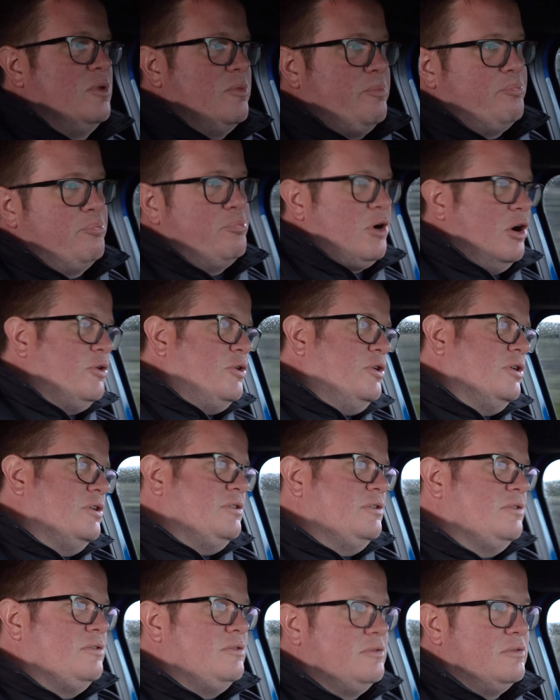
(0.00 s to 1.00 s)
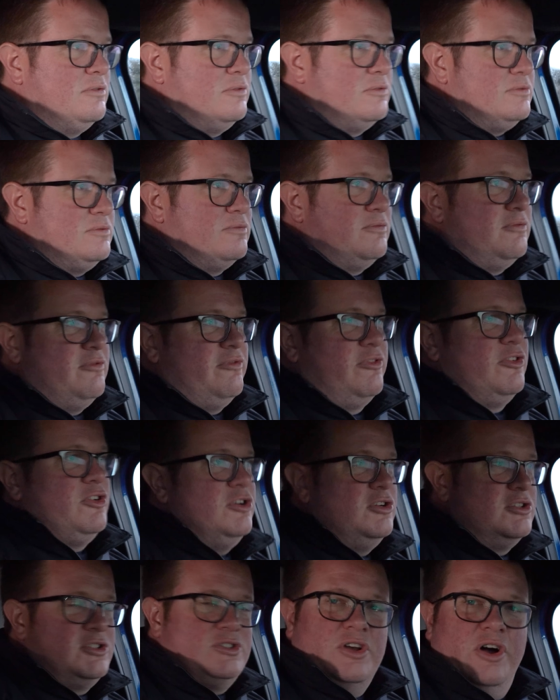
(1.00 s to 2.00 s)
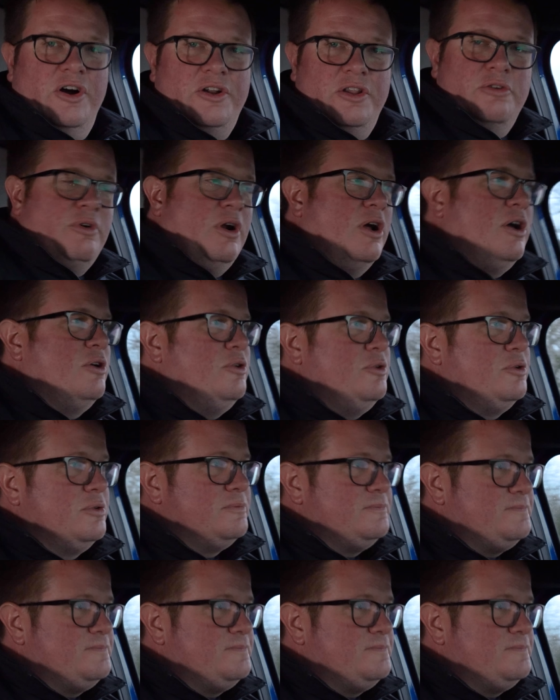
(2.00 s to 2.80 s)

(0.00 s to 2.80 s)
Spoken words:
the broken verge side of the road,